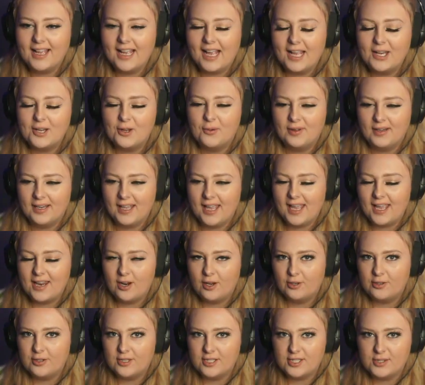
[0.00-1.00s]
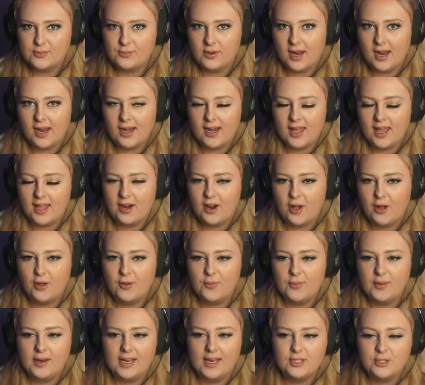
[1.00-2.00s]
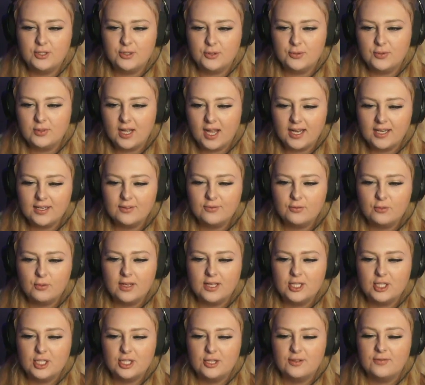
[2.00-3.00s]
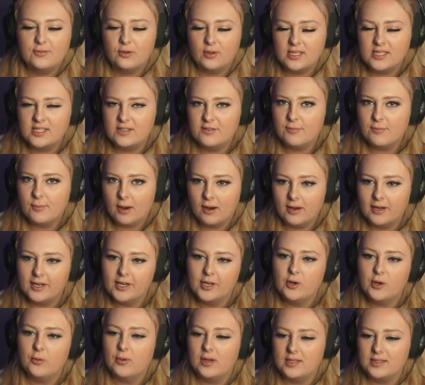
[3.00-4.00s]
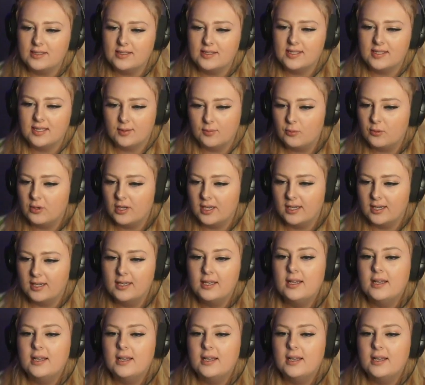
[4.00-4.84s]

I don't want to hate on Chris Pratt at all, but I do kind of wish the voice of Mario was someone